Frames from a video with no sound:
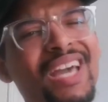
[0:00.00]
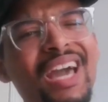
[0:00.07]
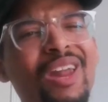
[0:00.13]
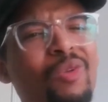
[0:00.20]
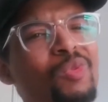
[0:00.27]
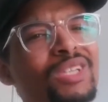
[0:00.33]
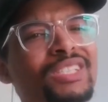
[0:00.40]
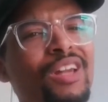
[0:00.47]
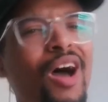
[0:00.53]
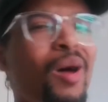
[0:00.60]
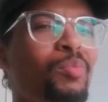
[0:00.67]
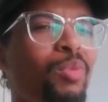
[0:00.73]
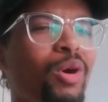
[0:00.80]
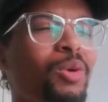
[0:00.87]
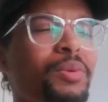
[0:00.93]
wasn't
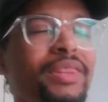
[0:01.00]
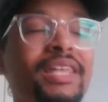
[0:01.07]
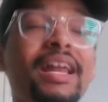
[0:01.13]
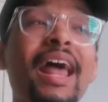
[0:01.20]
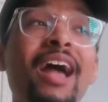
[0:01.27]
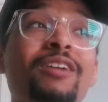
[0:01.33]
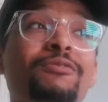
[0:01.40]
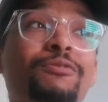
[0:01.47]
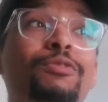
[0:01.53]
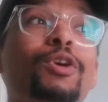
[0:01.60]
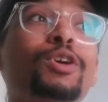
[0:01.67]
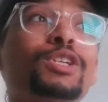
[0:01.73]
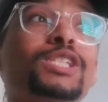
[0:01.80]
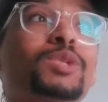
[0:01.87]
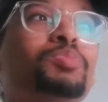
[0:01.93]
on board with it at
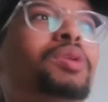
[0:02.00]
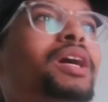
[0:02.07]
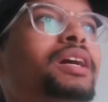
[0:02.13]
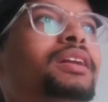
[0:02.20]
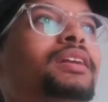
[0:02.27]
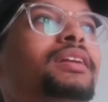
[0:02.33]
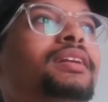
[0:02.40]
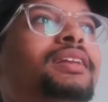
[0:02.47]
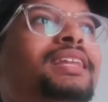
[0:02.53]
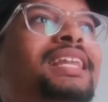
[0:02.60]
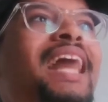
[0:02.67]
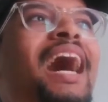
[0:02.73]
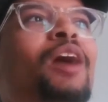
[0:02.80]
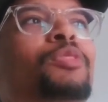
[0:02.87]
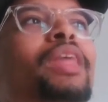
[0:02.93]
first, but
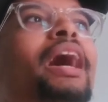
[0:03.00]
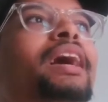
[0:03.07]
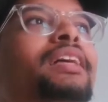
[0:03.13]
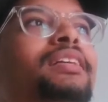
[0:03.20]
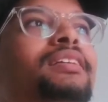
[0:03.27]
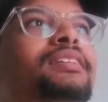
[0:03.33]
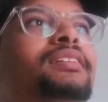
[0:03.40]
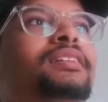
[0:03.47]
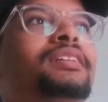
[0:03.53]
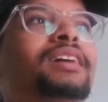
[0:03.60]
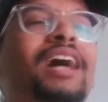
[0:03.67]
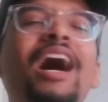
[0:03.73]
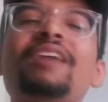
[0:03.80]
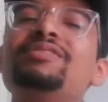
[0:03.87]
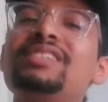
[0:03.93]
now that
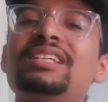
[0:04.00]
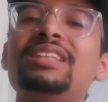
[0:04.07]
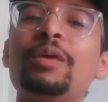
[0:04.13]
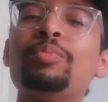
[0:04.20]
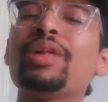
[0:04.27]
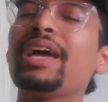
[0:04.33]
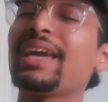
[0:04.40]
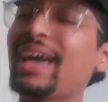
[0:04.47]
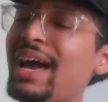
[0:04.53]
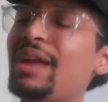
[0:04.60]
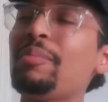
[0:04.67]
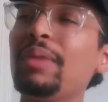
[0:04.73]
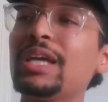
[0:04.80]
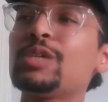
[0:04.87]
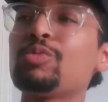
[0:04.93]
I've seen them play, it kind
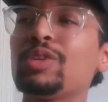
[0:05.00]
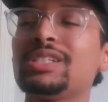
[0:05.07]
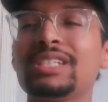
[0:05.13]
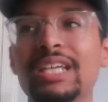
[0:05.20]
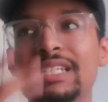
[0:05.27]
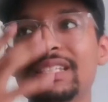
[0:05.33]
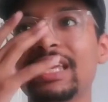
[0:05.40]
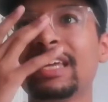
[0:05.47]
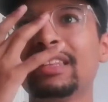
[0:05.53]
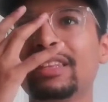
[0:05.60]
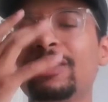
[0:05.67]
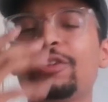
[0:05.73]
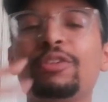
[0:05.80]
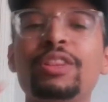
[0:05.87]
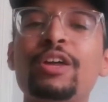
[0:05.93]
of makes more sense, and
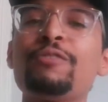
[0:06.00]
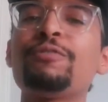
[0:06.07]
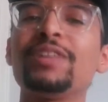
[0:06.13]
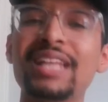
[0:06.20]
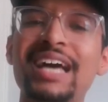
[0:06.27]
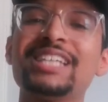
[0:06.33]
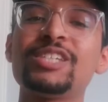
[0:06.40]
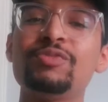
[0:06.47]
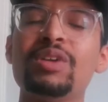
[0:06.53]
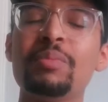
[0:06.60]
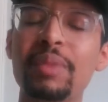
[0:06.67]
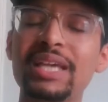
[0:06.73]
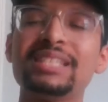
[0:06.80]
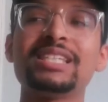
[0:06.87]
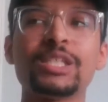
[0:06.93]
their philosophy, it
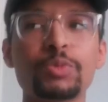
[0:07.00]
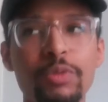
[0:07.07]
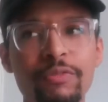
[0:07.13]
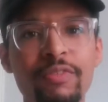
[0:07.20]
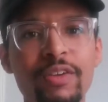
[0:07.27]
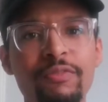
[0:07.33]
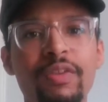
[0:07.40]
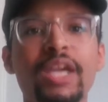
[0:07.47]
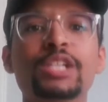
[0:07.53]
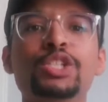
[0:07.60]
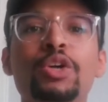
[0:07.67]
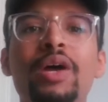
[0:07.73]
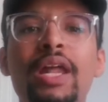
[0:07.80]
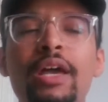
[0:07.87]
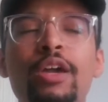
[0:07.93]
makes sense with Vic
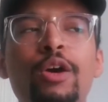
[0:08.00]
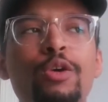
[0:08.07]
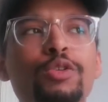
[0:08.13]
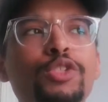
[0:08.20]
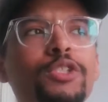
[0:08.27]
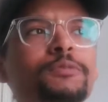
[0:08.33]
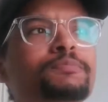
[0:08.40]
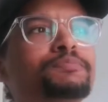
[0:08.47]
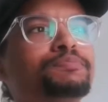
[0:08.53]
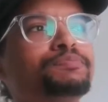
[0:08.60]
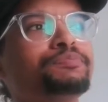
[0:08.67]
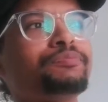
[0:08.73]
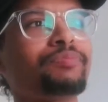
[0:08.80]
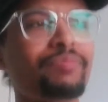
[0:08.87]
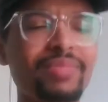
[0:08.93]
Fangio at head coach.
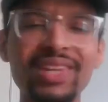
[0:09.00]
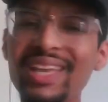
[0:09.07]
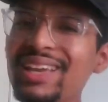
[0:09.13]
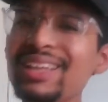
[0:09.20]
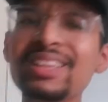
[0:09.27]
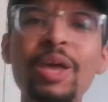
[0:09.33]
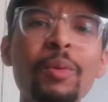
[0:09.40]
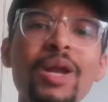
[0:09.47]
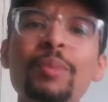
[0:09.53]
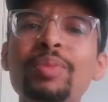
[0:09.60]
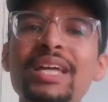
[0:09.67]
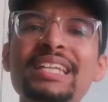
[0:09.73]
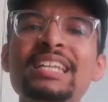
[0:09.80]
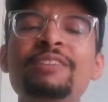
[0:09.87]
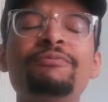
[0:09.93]
They want to
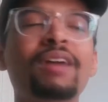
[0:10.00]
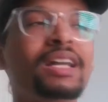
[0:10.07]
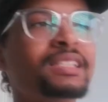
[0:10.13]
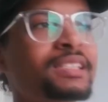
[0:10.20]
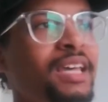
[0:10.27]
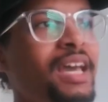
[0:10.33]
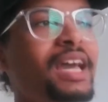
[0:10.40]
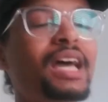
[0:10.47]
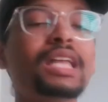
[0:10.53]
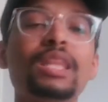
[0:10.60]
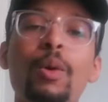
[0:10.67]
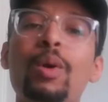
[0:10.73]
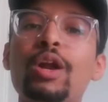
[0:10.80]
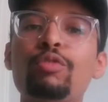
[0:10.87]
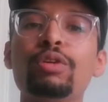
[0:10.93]
play defense, they
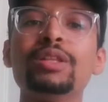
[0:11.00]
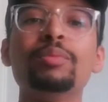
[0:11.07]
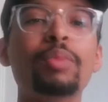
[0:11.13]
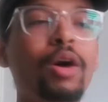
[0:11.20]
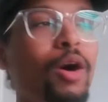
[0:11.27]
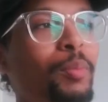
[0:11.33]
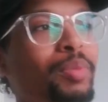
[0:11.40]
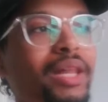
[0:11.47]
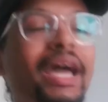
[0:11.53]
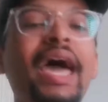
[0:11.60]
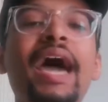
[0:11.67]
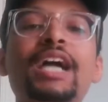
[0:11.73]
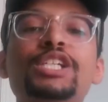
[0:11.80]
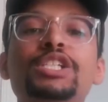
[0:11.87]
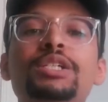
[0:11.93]
want to run the ball, play
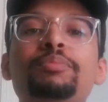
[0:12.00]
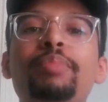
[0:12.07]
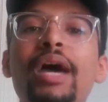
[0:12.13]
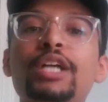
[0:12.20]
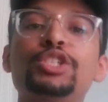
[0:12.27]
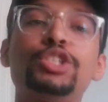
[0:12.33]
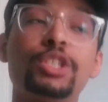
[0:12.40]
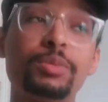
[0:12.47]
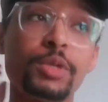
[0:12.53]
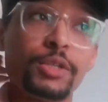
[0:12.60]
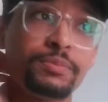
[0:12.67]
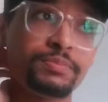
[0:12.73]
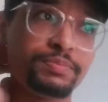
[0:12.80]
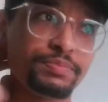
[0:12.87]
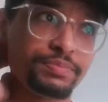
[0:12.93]
action. Pat Shurmur,
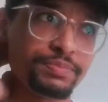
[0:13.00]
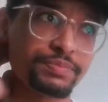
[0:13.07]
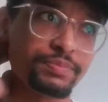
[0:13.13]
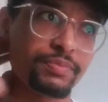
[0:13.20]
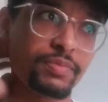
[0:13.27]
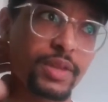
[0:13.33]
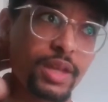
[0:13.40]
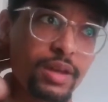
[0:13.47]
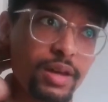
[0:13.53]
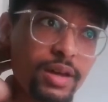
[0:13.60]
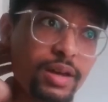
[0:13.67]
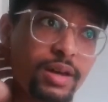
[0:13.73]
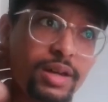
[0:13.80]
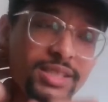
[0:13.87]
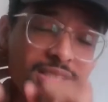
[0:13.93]

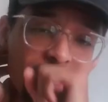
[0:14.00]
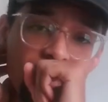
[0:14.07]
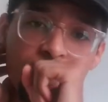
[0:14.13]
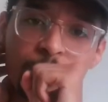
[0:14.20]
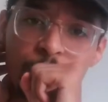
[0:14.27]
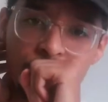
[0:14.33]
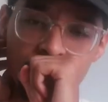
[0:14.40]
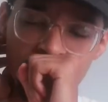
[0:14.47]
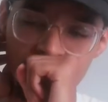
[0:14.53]
it's a damn good